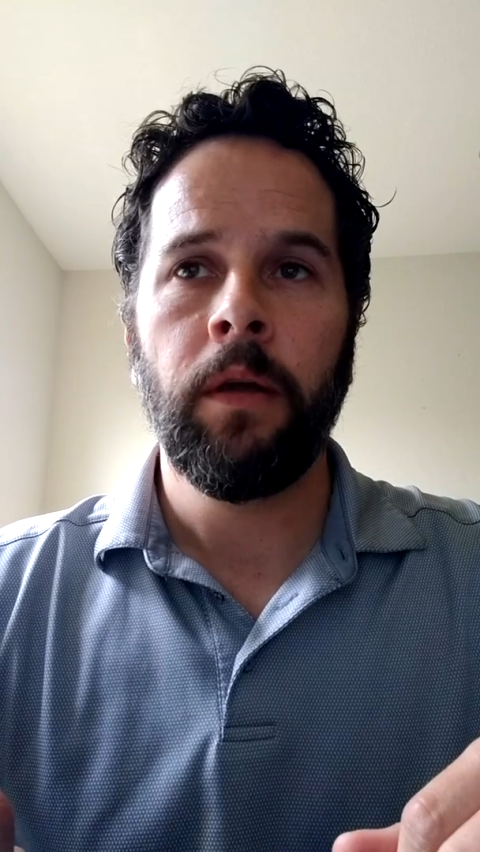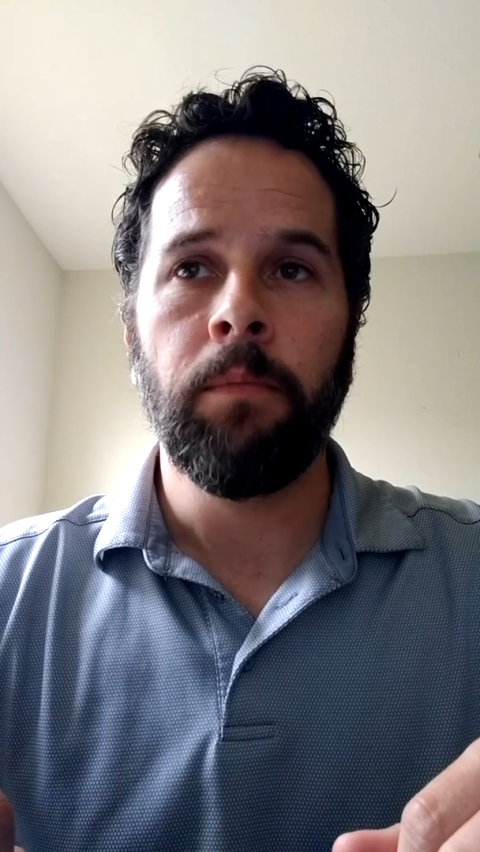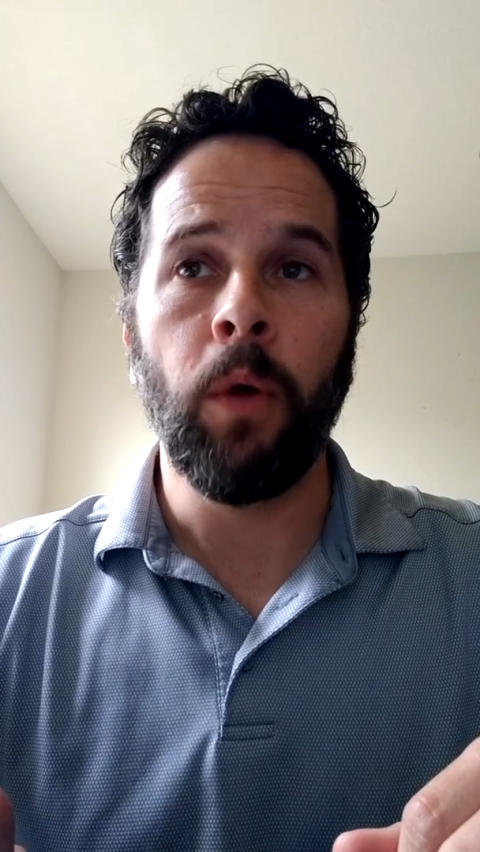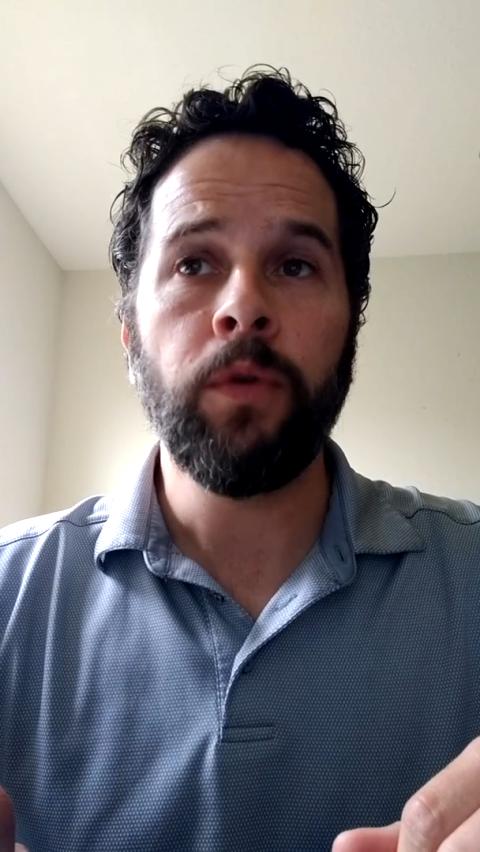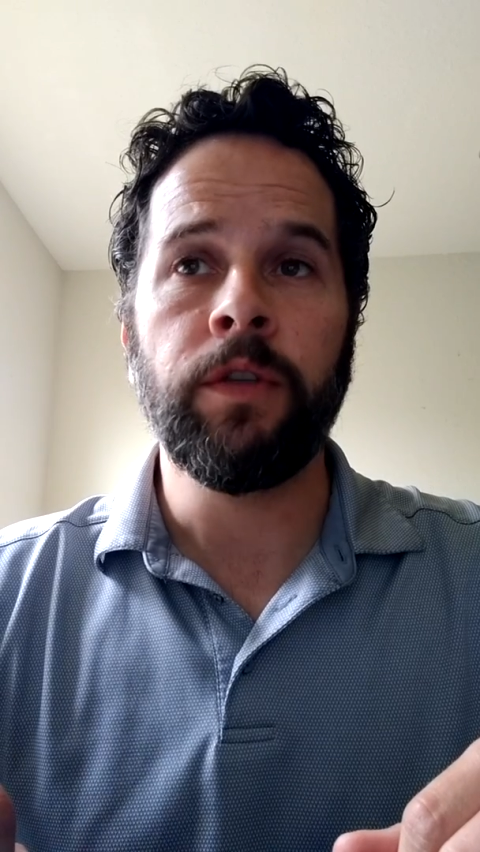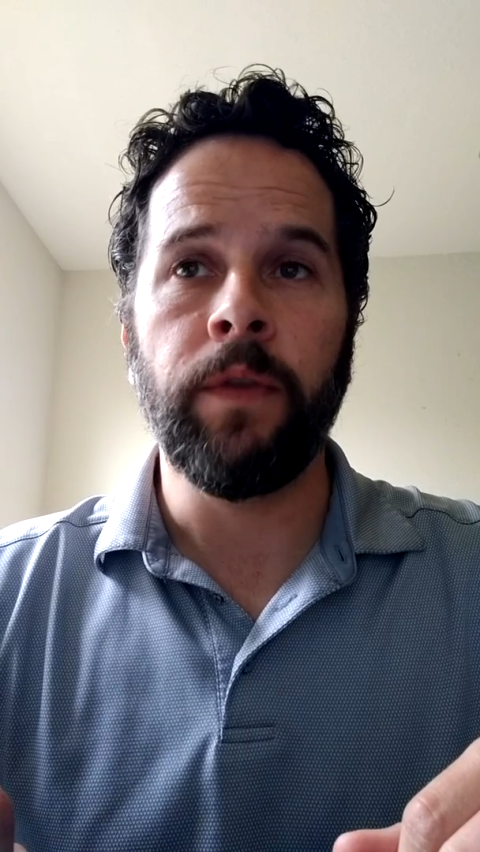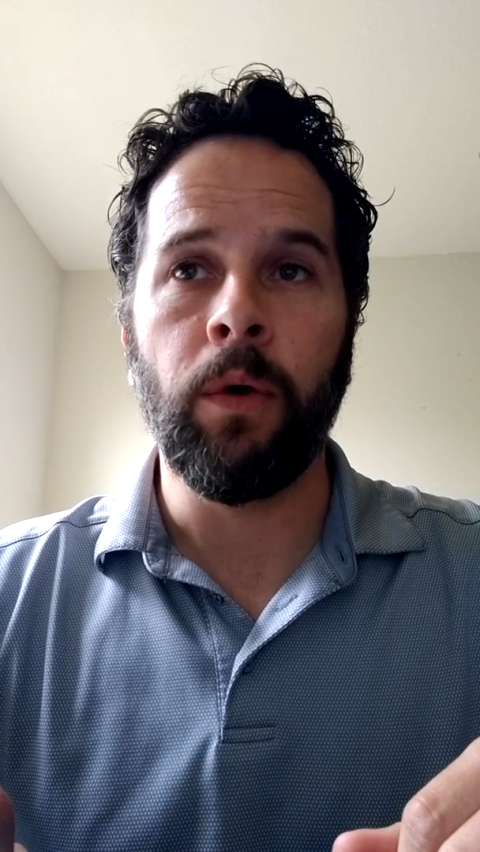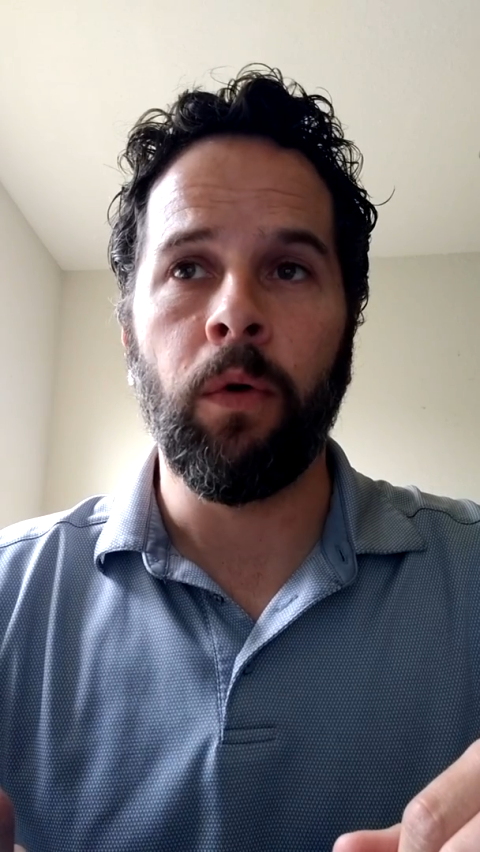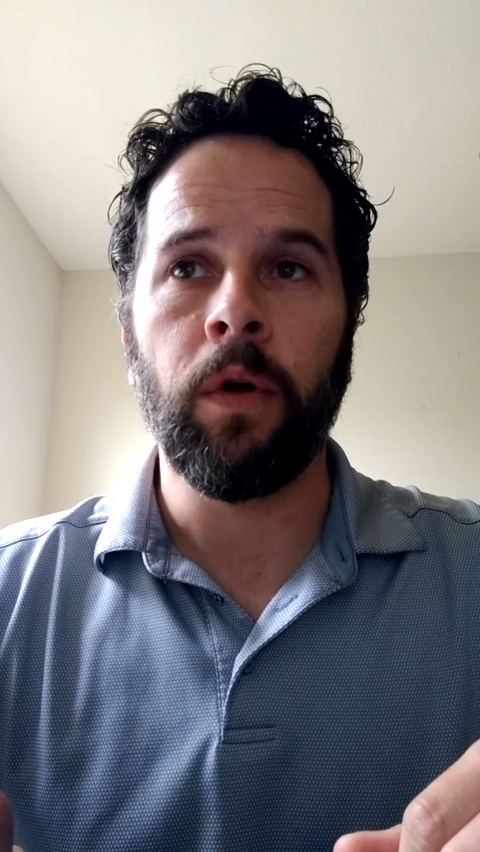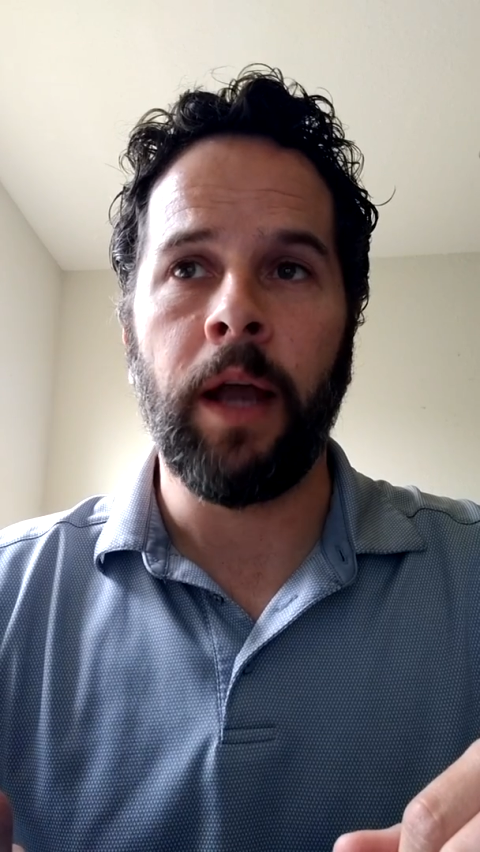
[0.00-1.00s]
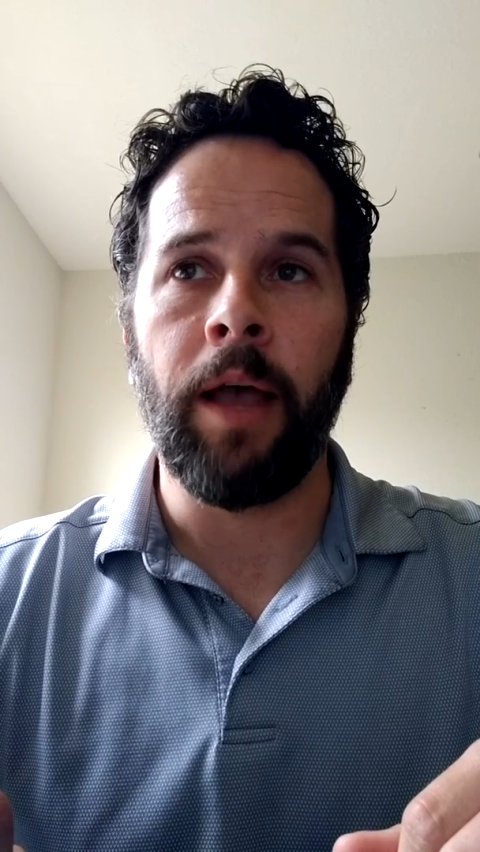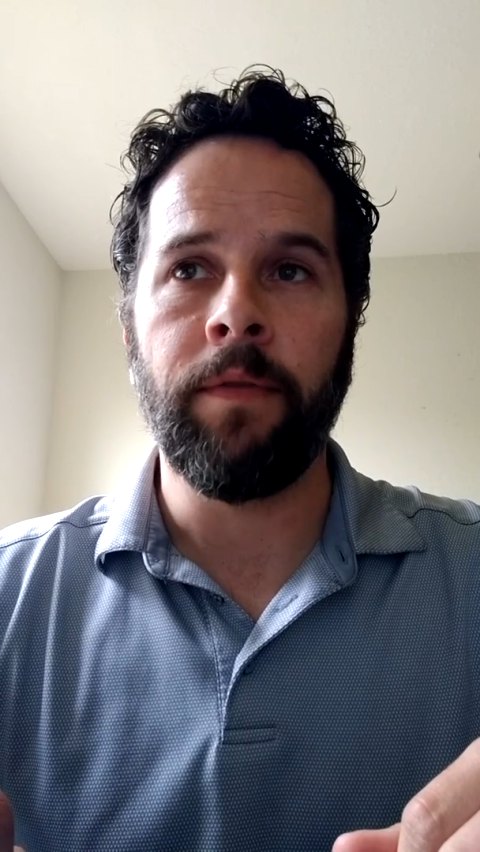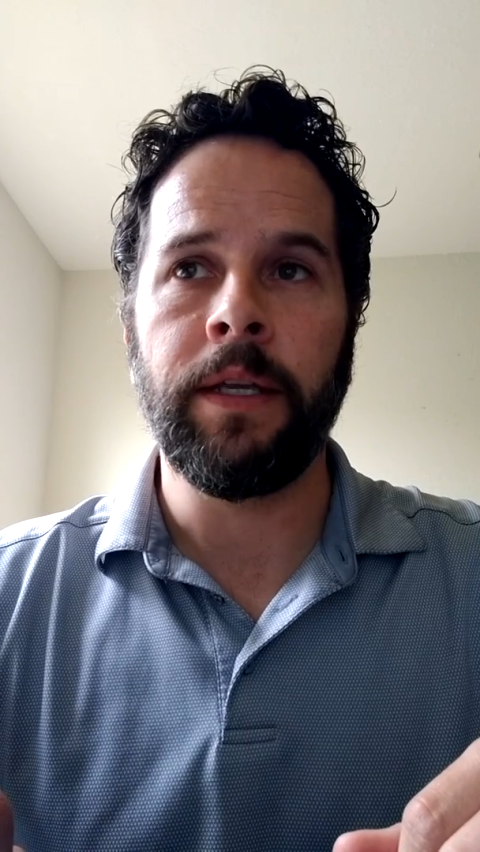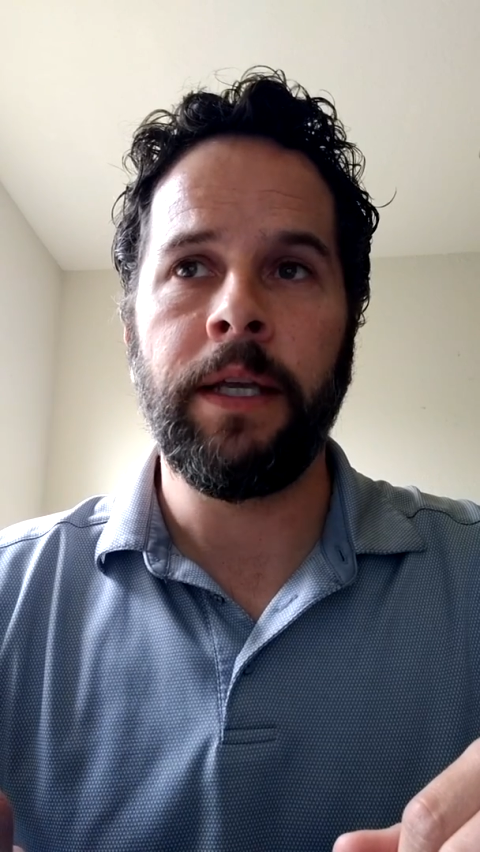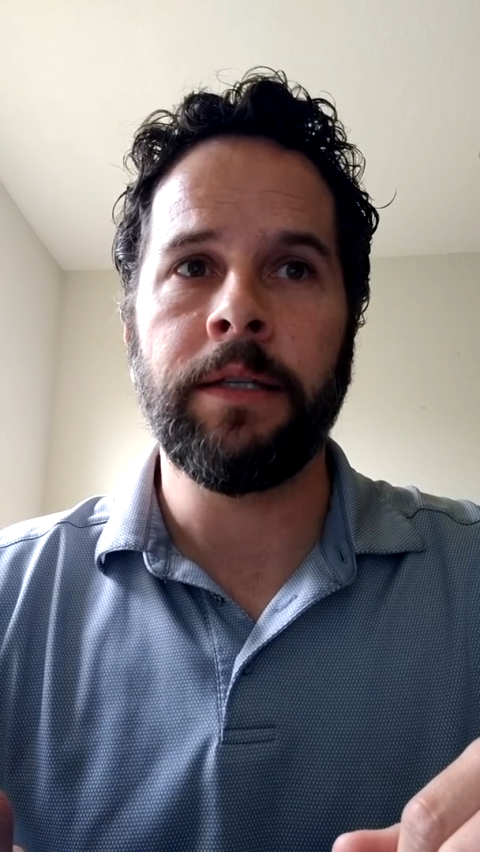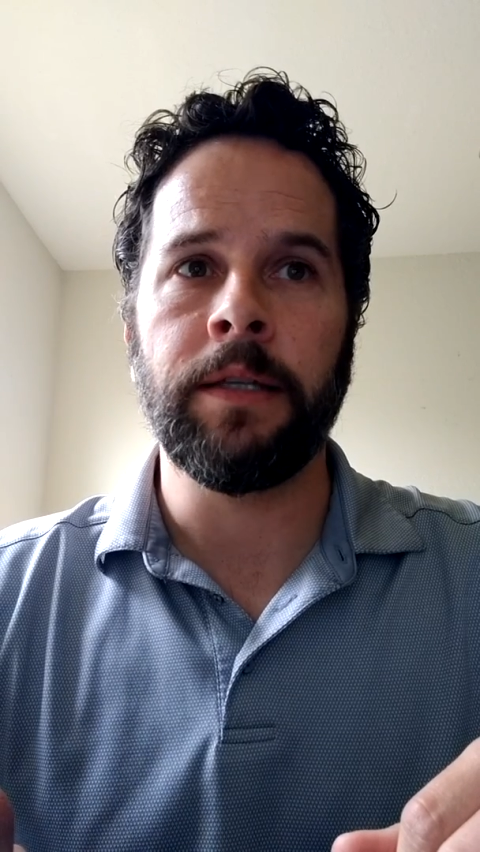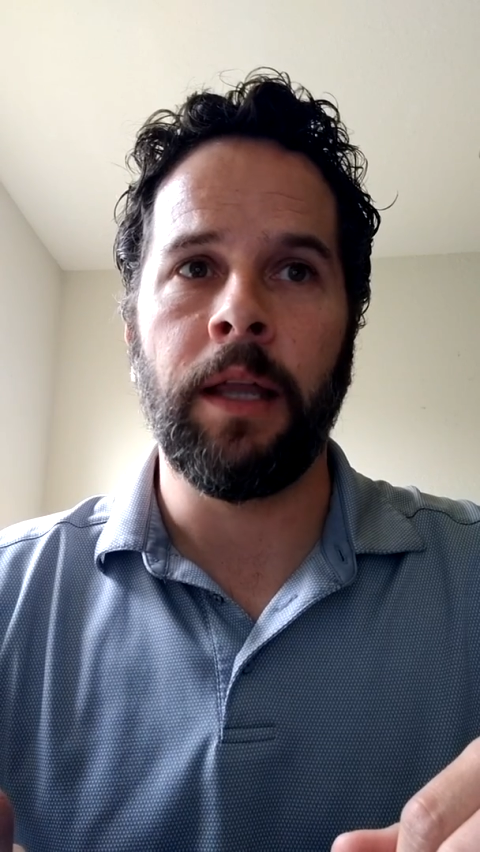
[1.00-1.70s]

Most of the oral cavity is